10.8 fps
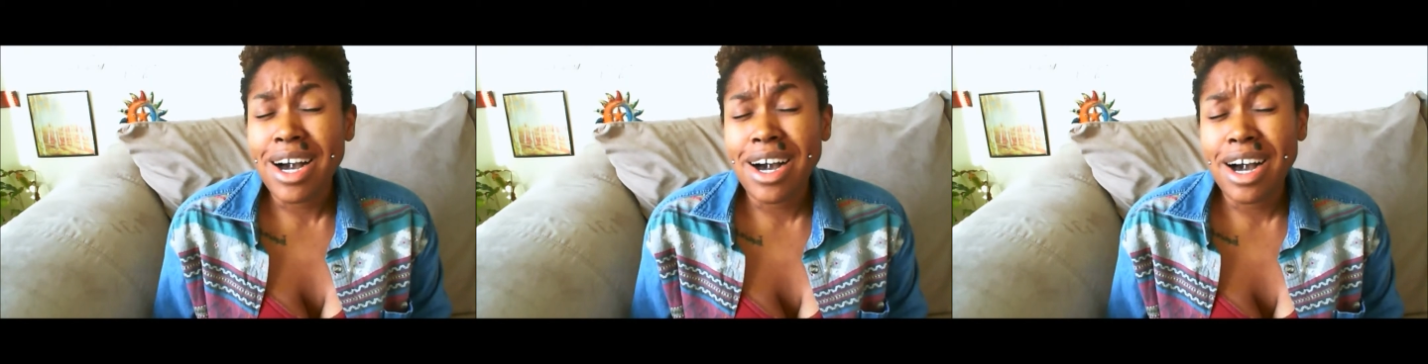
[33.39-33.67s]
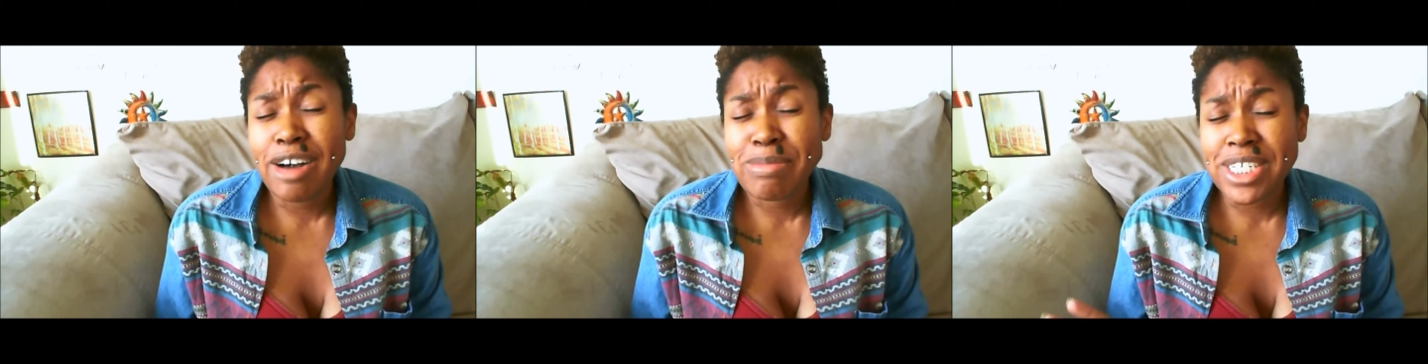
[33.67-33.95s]

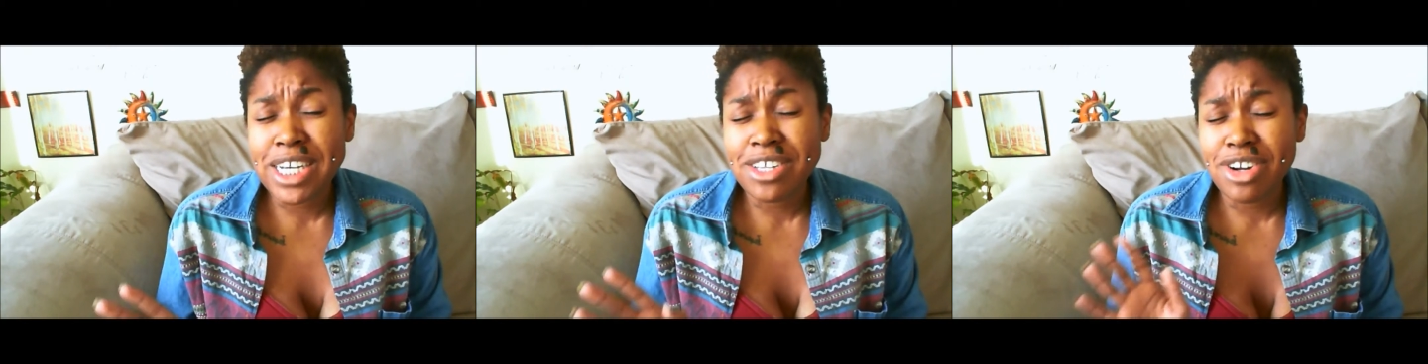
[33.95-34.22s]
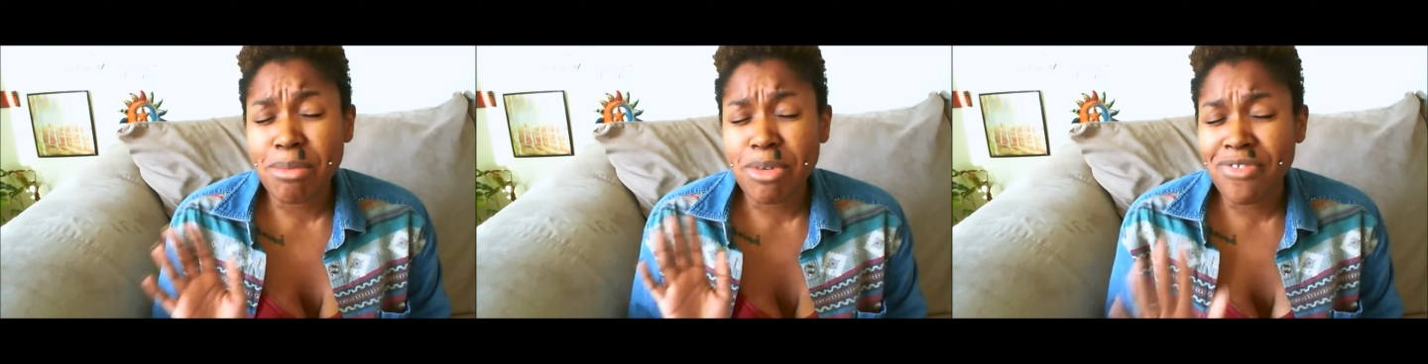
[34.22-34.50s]
um, seeing the
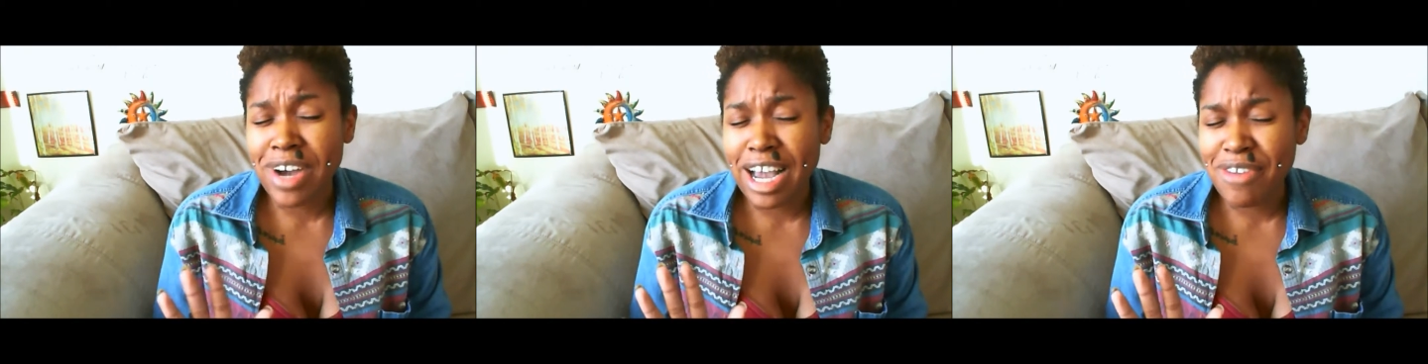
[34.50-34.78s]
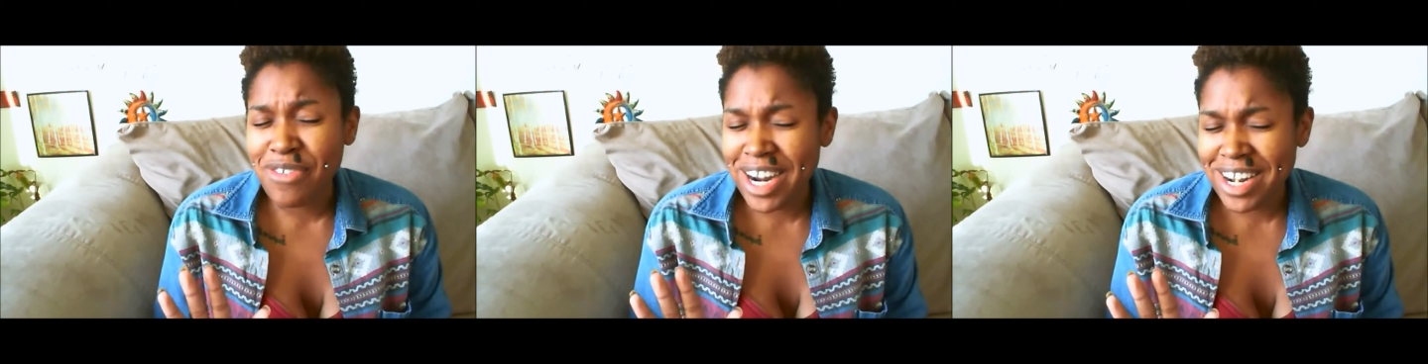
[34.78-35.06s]
number
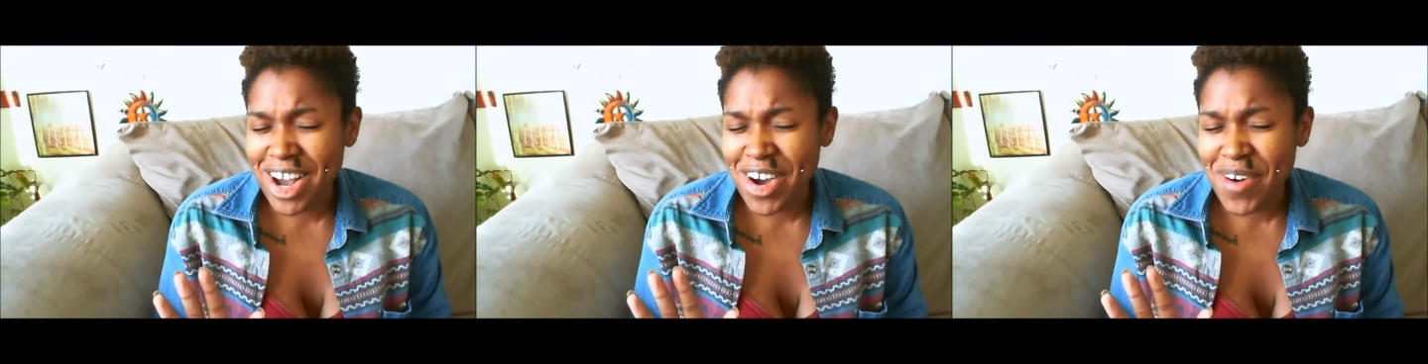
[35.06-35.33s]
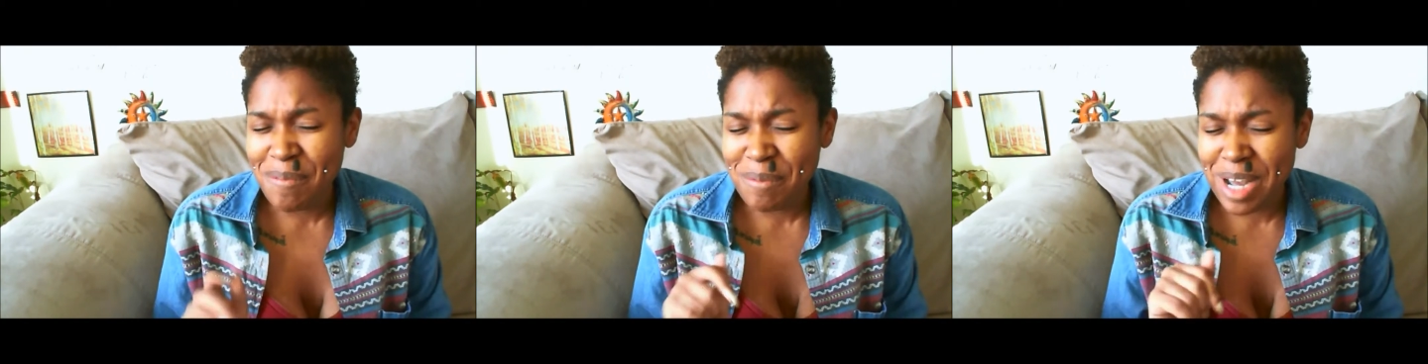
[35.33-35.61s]
five right
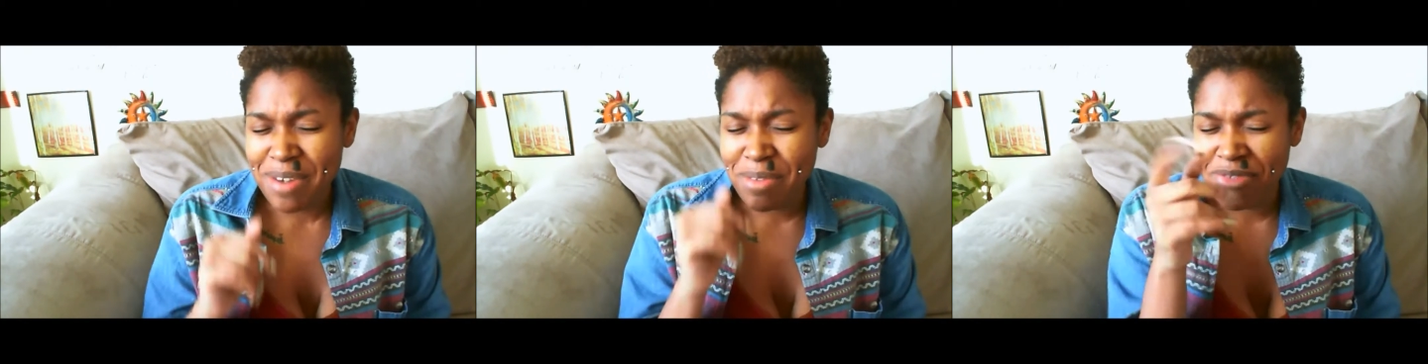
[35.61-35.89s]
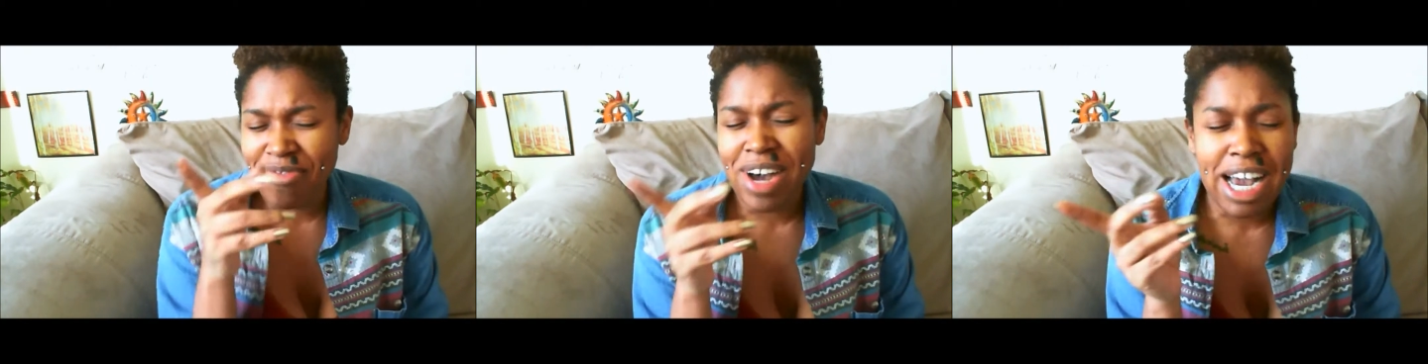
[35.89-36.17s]
now, and
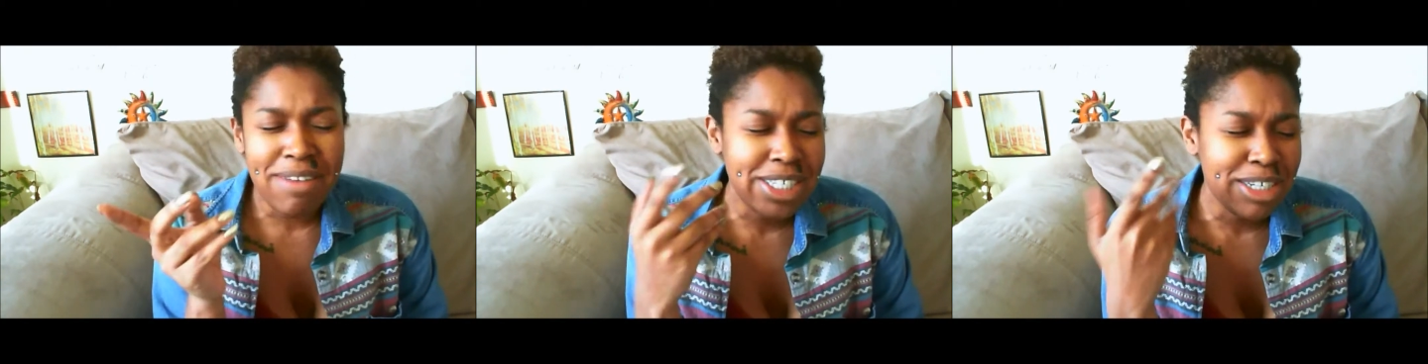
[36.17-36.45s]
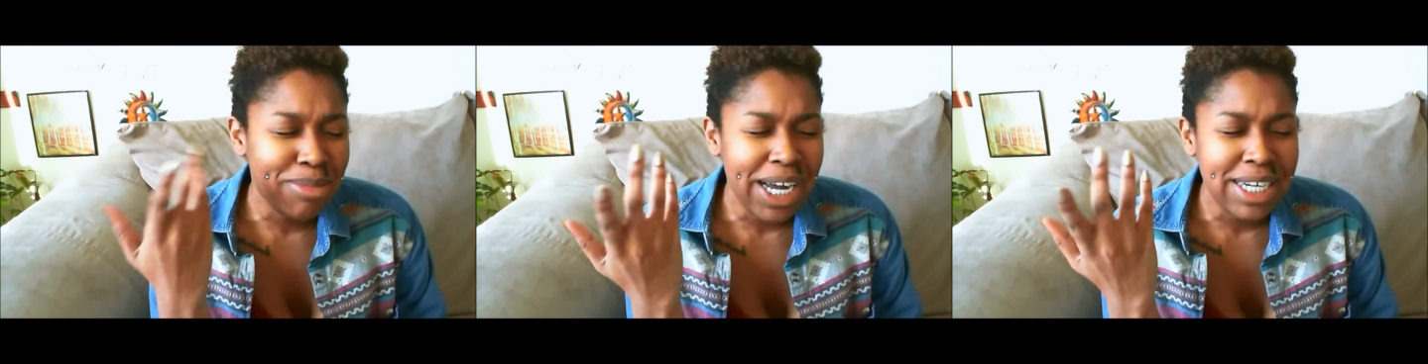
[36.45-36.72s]
with five, it
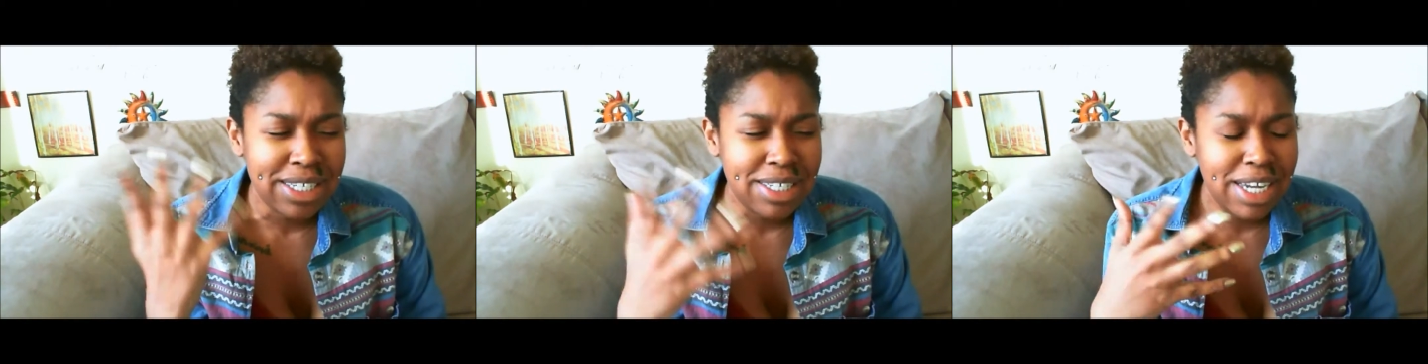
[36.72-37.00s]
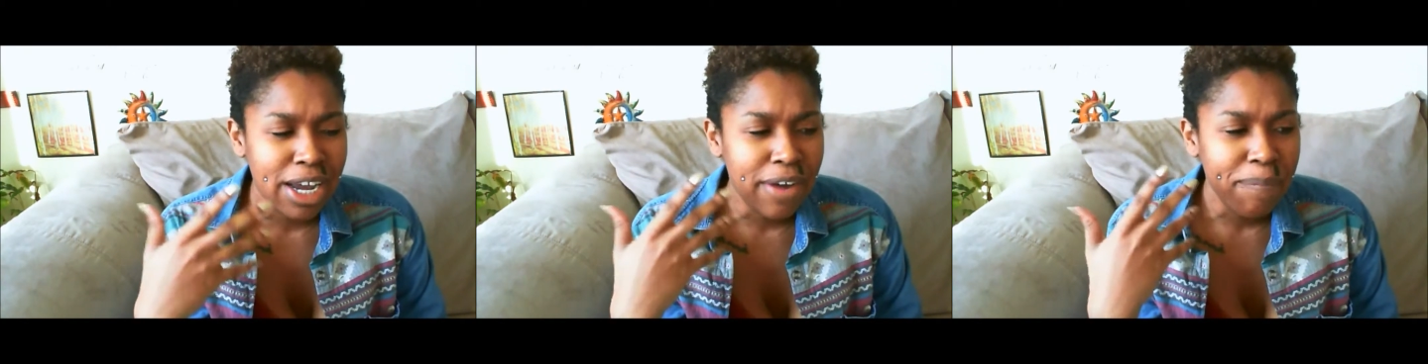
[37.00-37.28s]
symbolizes
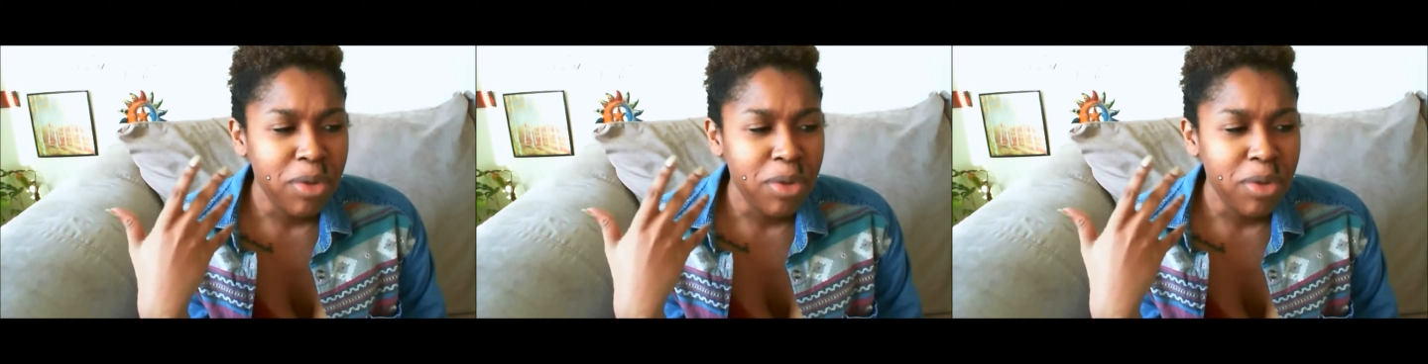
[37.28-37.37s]
like